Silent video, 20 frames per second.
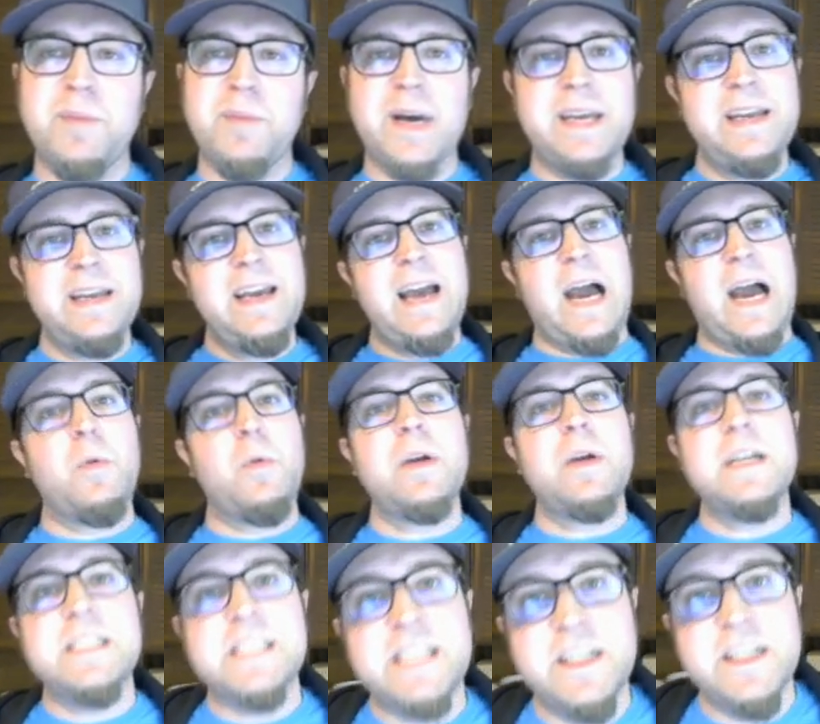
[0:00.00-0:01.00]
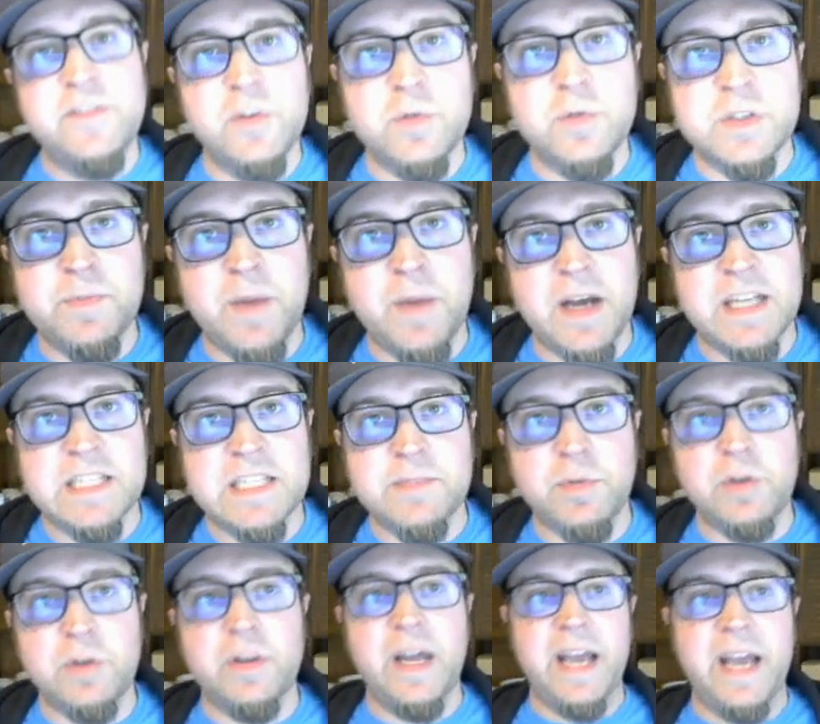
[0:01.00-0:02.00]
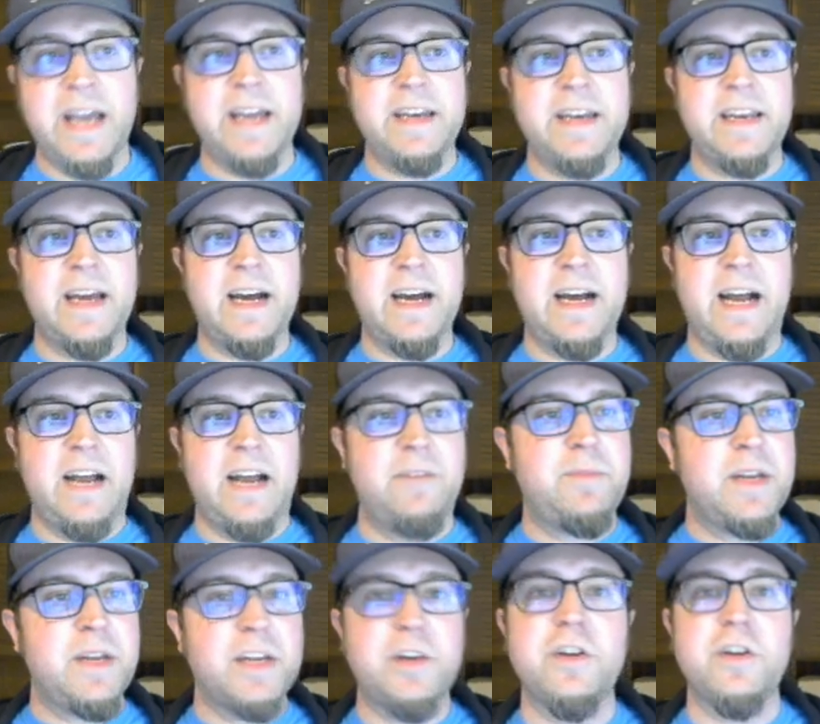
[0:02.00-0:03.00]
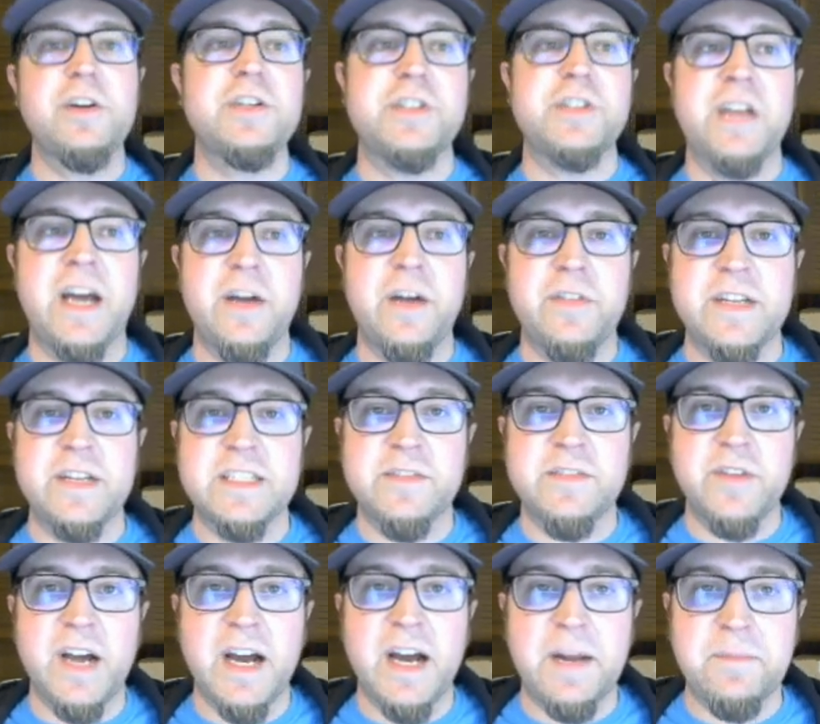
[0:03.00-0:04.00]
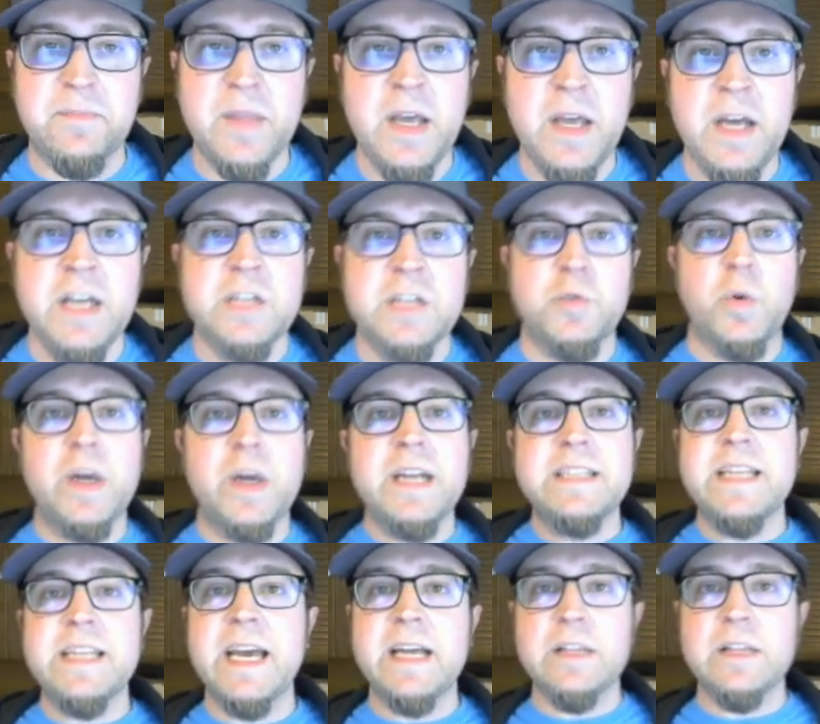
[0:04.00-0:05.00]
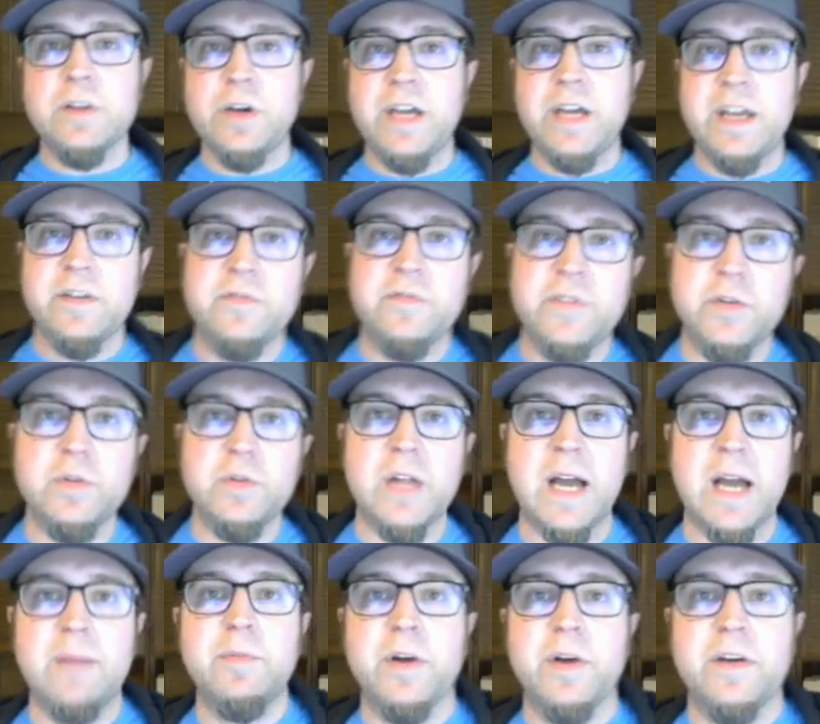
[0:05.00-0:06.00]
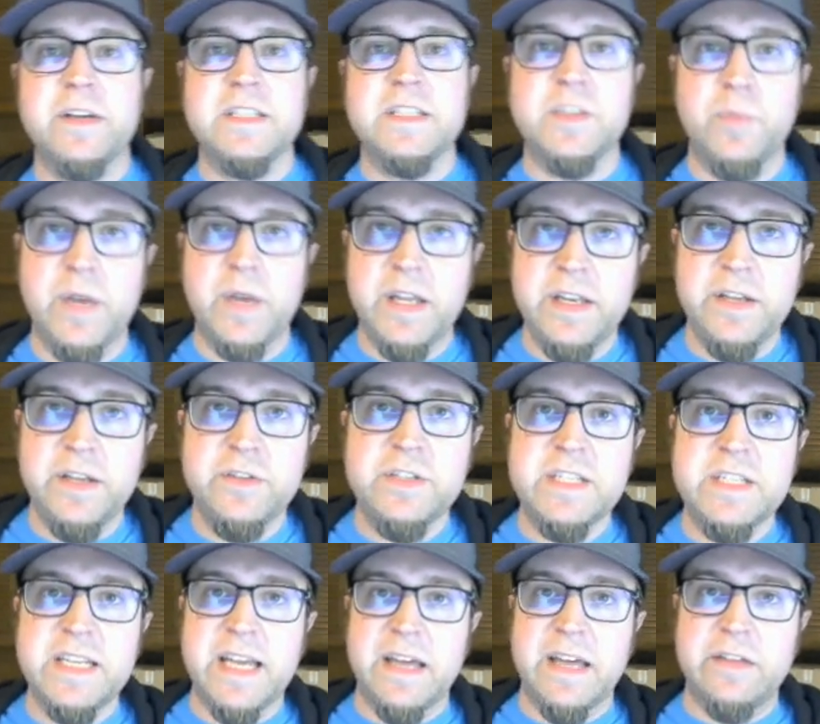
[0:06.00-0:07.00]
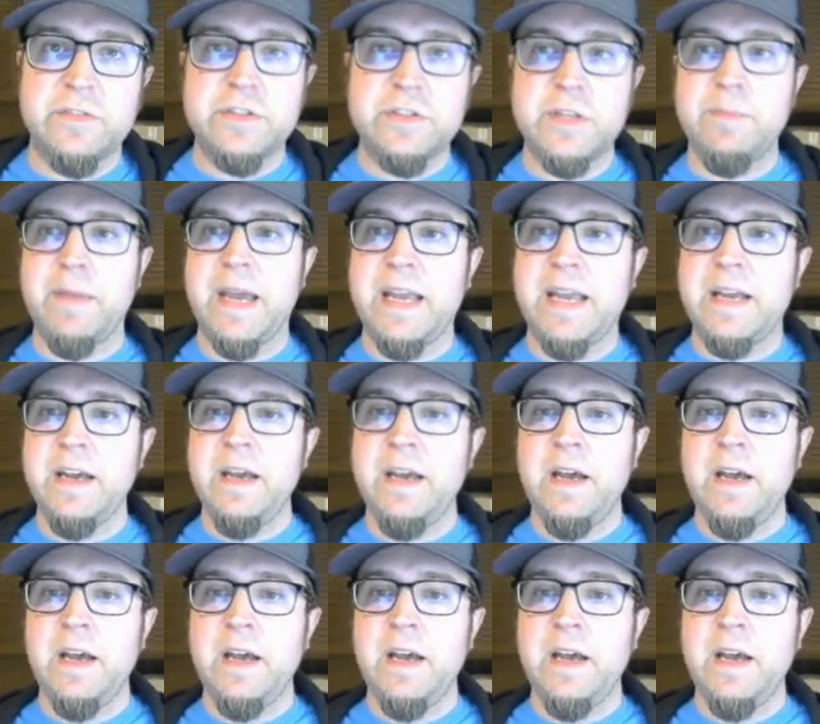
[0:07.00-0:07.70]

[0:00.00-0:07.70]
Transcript: but I wanted to see if it was possible, and I've been encouraged in how things have gone. So we're going to take a look at a few libraries that we can use together to make